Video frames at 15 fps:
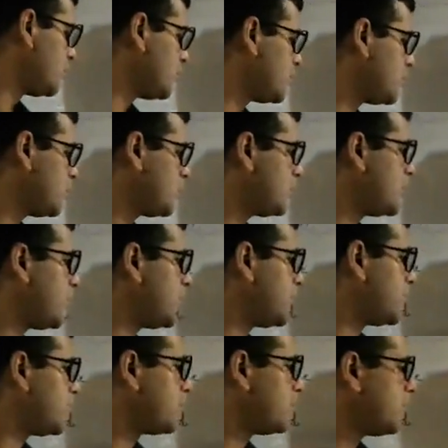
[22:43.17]
this. This is
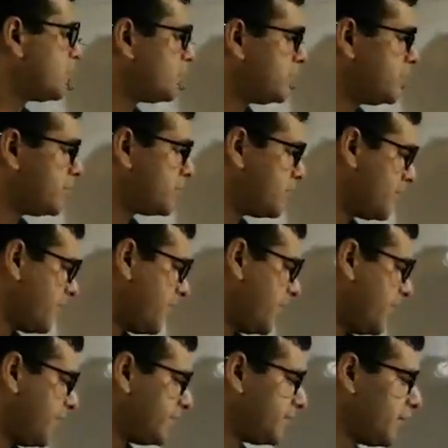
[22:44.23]
genetically similar to this,
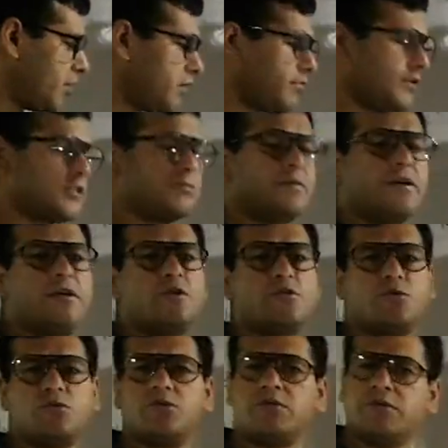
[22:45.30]
and they always breed
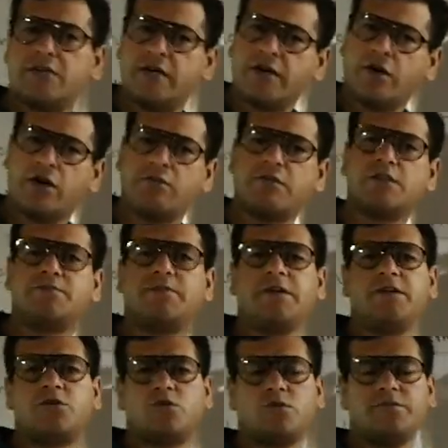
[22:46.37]
true. They always
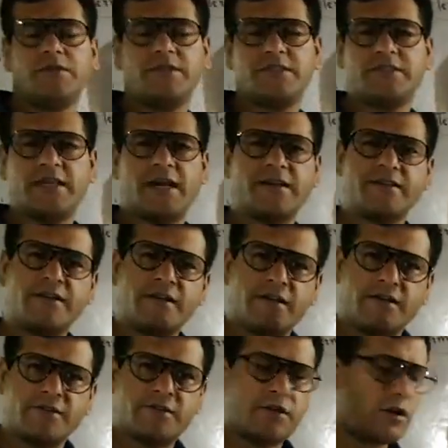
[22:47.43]
breed true means that
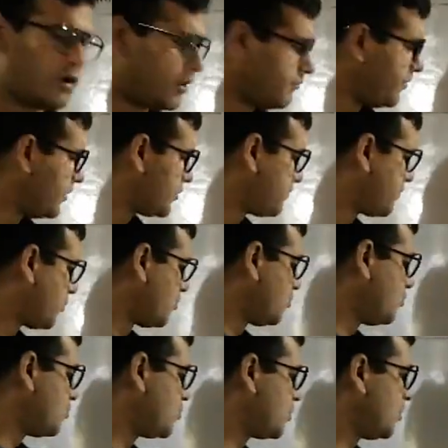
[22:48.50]
they always
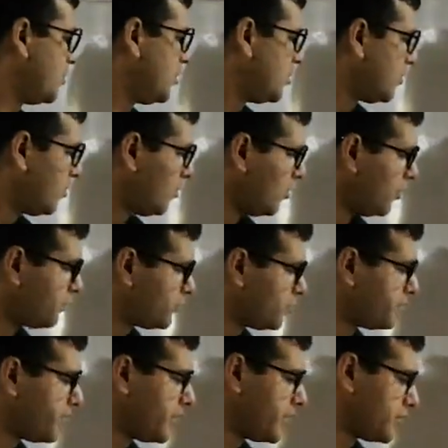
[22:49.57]
produce
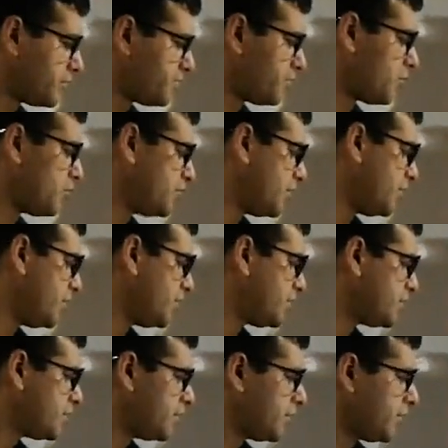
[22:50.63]
offspring, progenies,